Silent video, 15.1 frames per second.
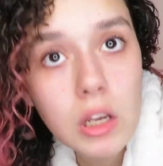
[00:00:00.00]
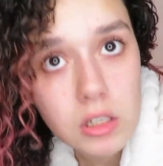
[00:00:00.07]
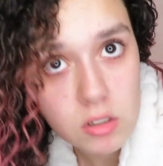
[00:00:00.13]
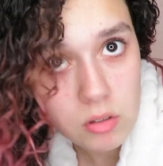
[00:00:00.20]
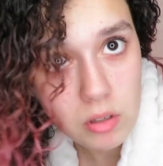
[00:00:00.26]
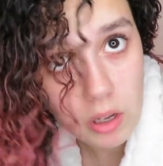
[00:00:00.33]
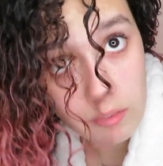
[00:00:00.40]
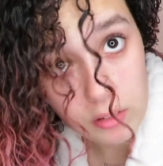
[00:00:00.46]
I
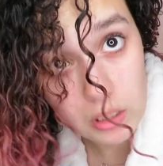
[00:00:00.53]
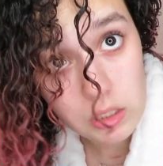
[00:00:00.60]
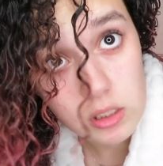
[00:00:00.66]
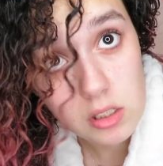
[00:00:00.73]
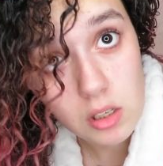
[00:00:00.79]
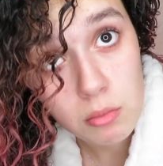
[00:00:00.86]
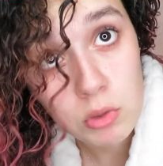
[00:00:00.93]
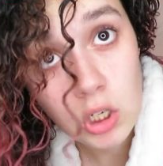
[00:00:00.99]
do have like
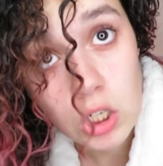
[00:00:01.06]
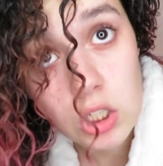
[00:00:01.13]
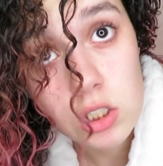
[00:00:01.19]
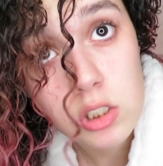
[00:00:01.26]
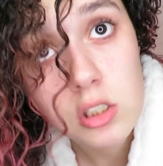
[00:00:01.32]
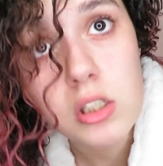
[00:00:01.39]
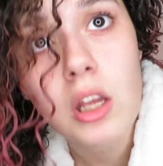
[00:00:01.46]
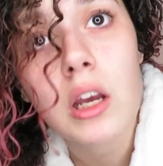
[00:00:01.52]
some
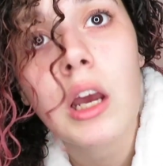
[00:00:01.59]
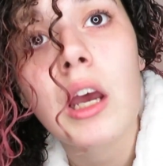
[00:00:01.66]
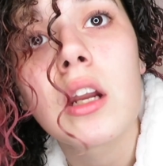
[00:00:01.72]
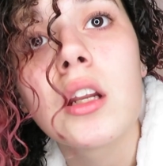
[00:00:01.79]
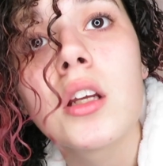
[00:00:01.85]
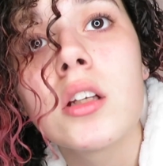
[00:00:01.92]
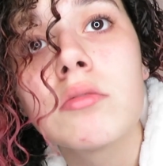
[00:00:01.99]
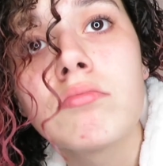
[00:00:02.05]
curls that
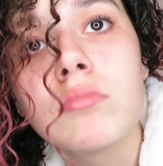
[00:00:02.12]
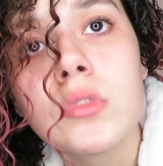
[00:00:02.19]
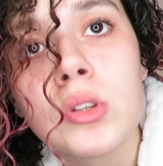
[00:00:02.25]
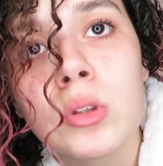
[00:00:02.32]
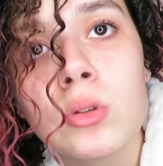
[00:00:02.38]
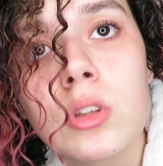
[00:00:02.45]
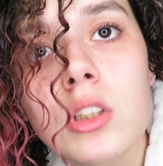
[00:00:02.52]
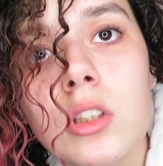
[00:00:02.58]
kind of
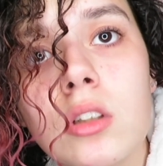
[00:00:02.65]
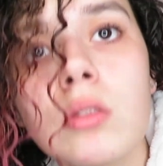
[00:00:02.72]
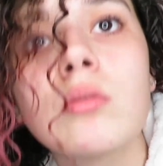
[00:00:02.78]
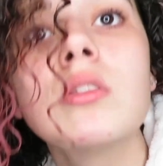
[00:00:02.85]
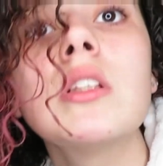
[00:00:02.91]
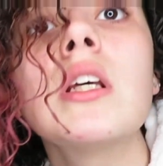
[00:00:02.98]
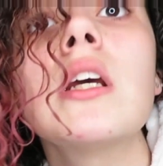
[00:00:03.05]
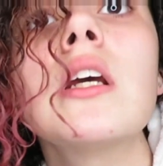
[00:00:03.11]
do their
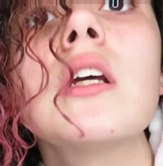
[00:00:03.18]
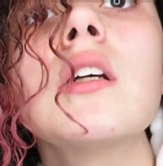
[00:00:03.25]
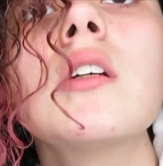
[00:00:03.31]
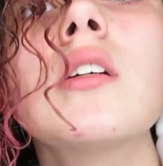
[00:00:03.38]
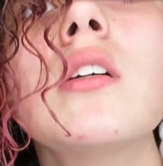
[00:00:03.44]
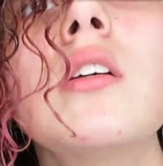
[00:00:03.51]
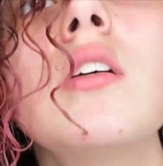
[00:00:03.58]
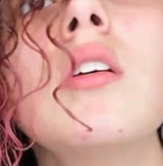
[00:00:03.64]
own thing.